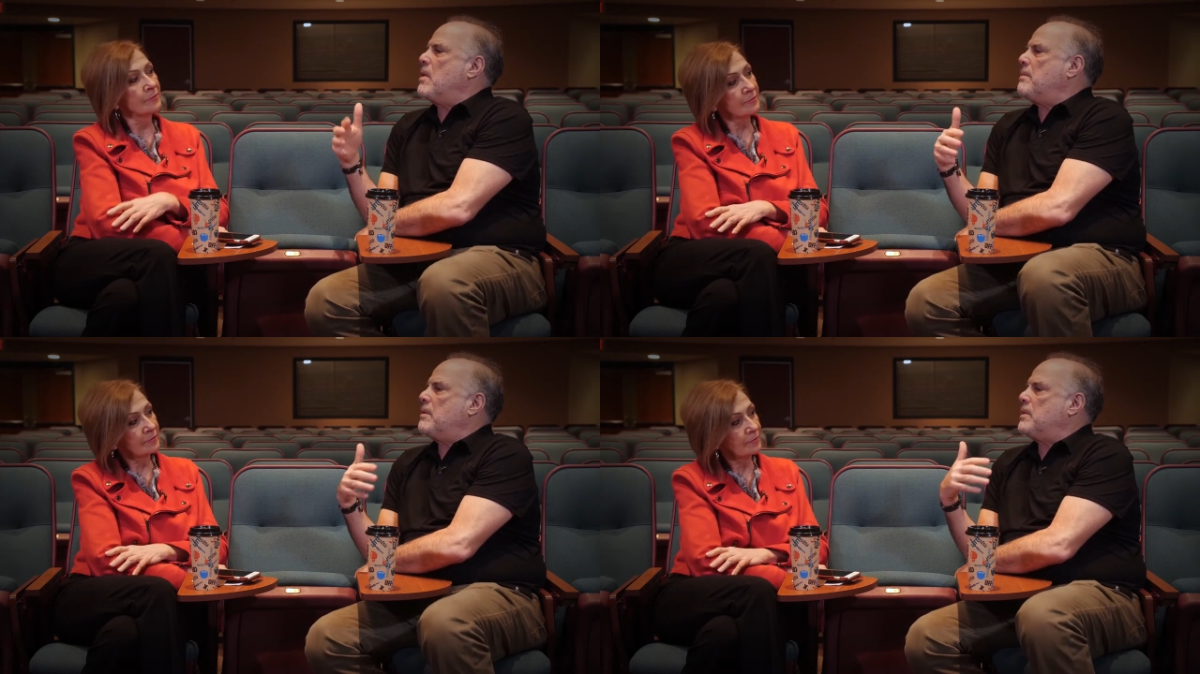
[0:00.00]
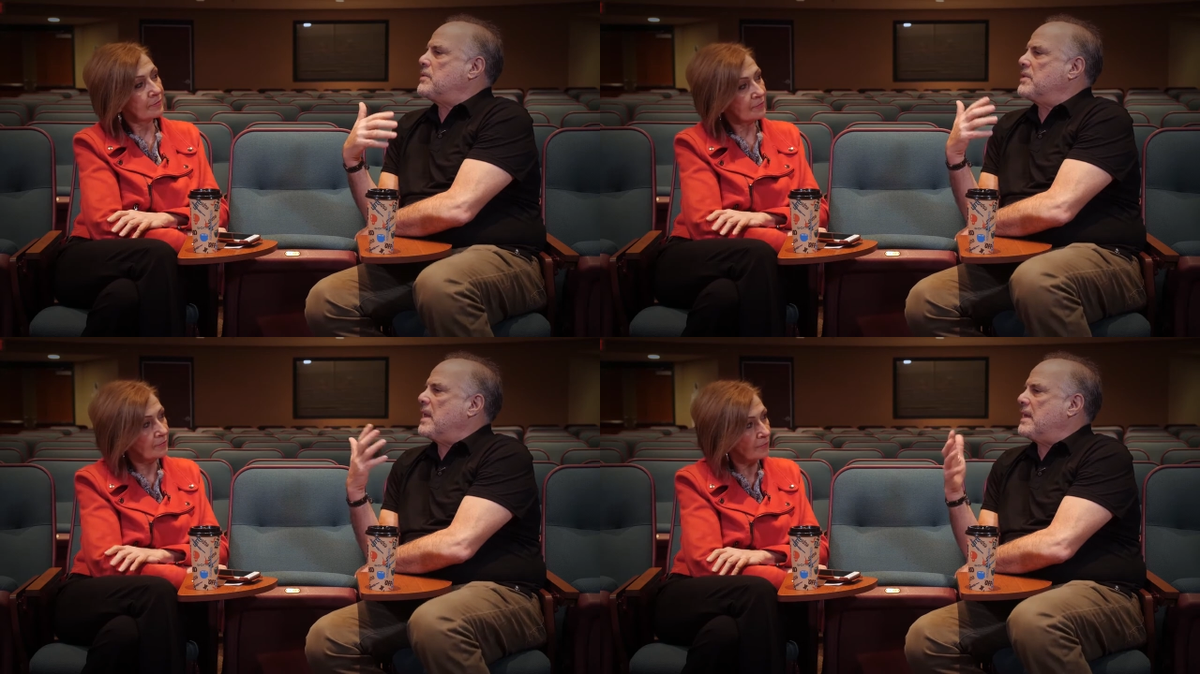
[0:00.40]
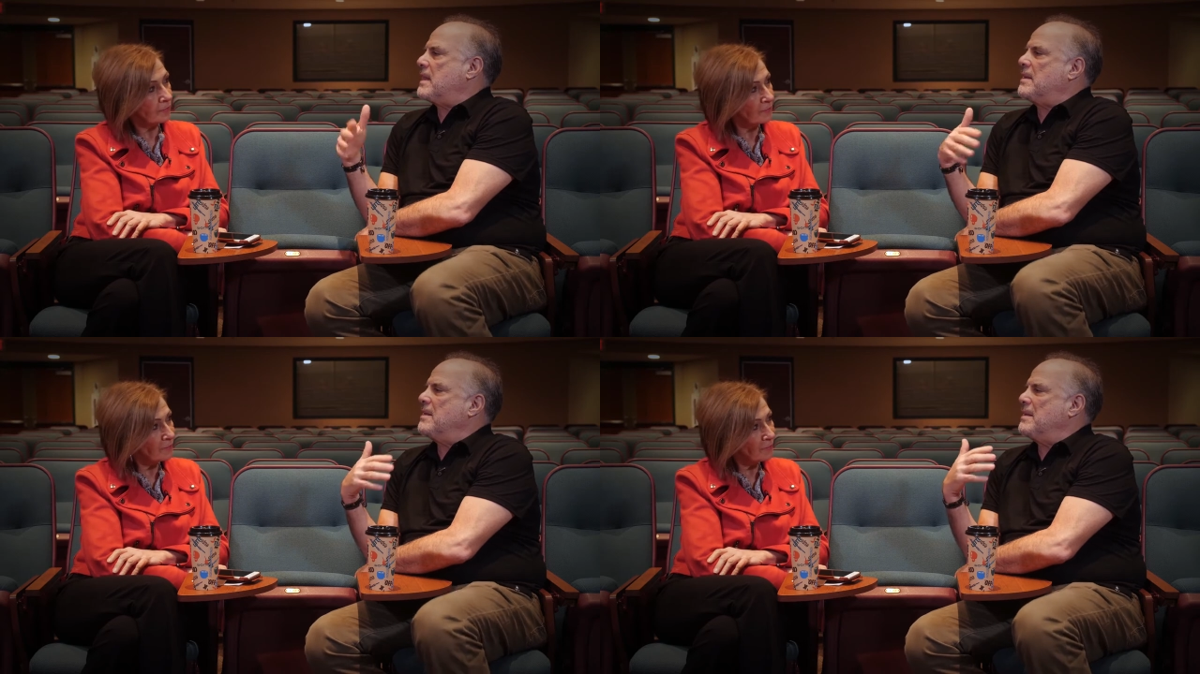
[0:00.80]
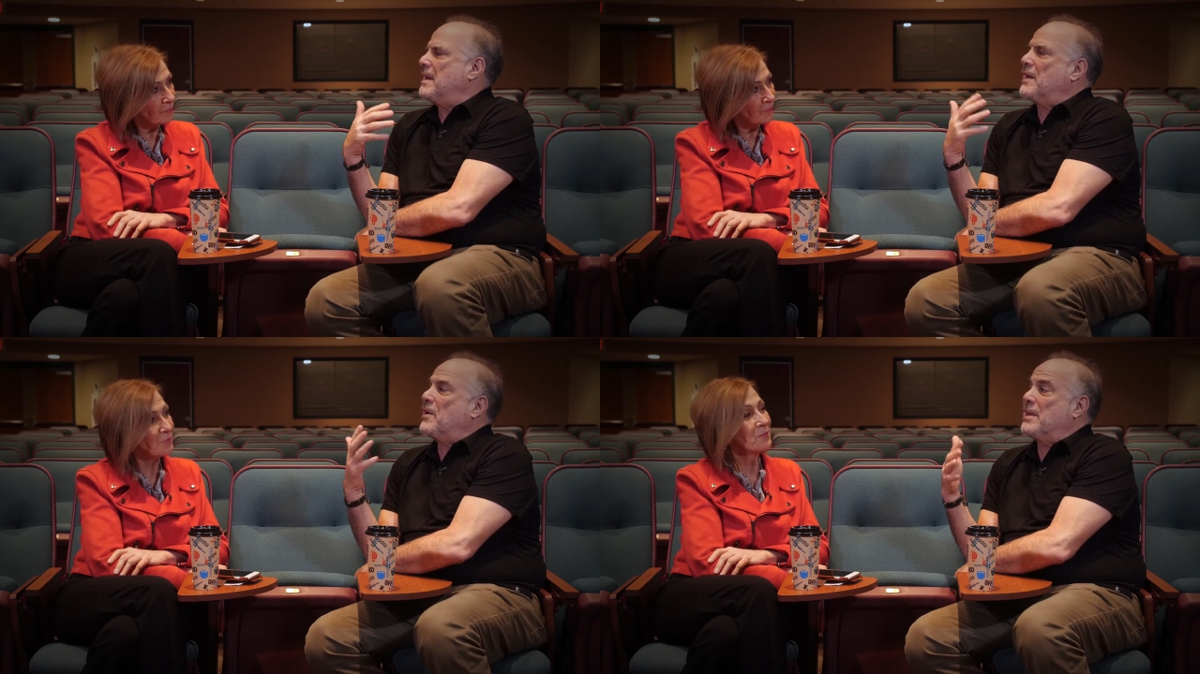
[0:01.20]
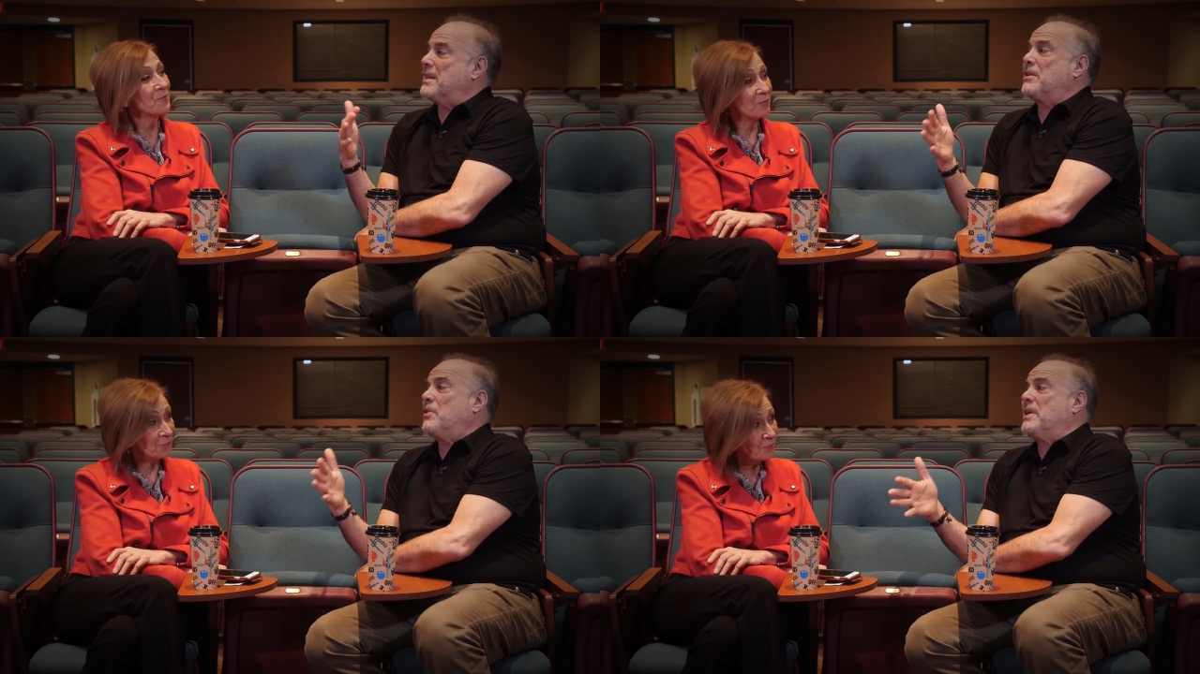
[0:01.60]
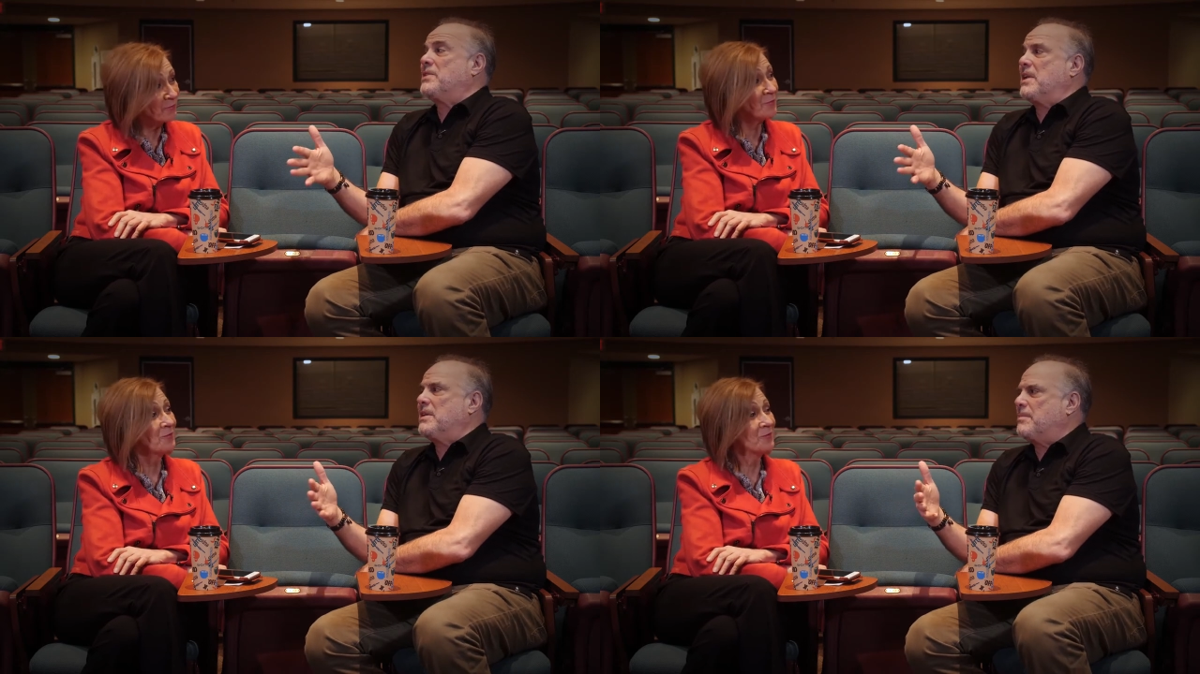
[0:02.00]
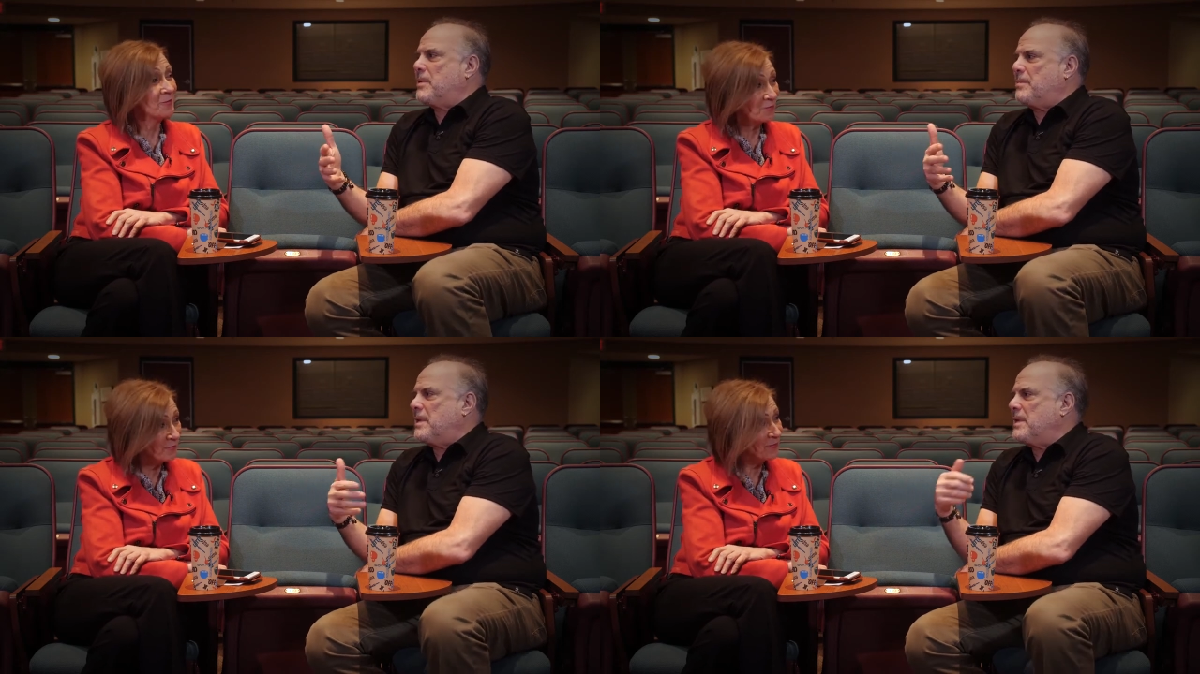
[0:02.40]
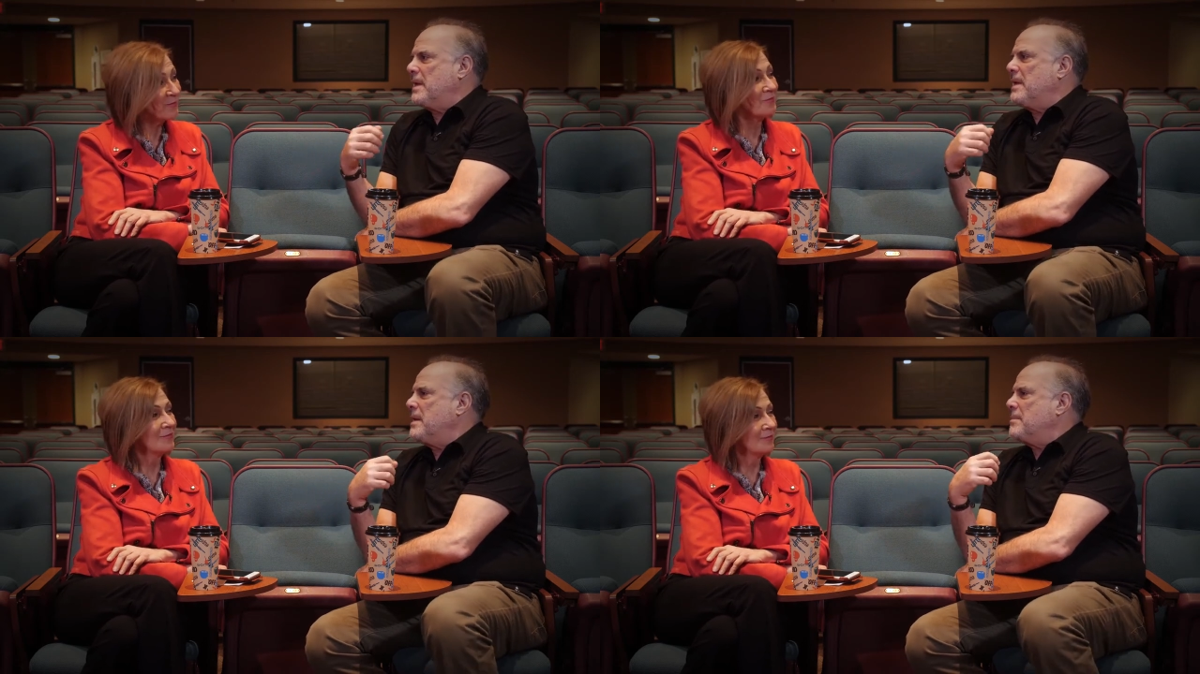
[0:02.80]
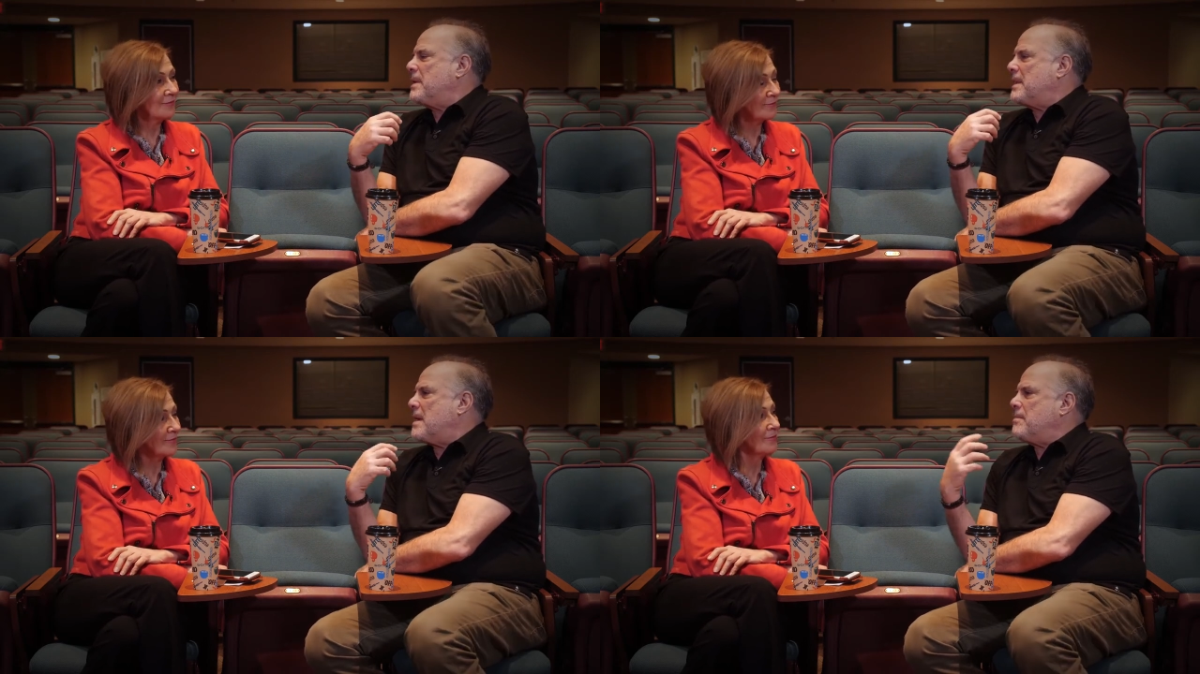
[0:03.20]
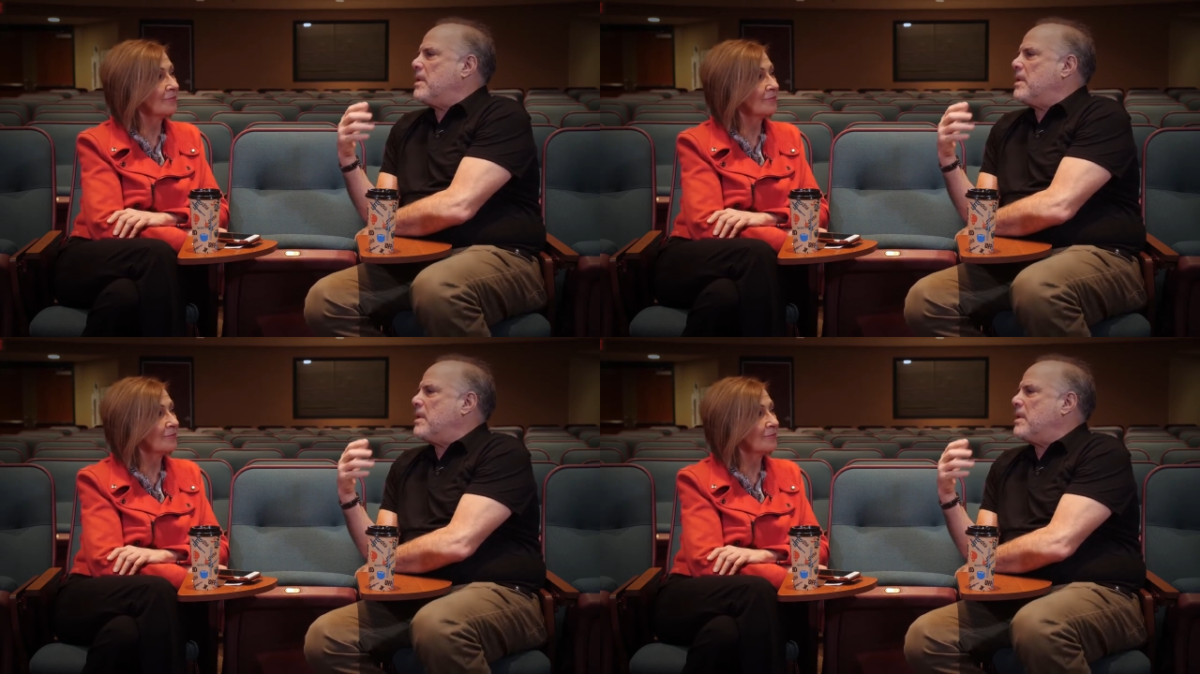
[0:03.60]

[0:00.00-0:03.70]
Speaker 1: moment was like that I call it a transcendent moment, mm-hmm. but that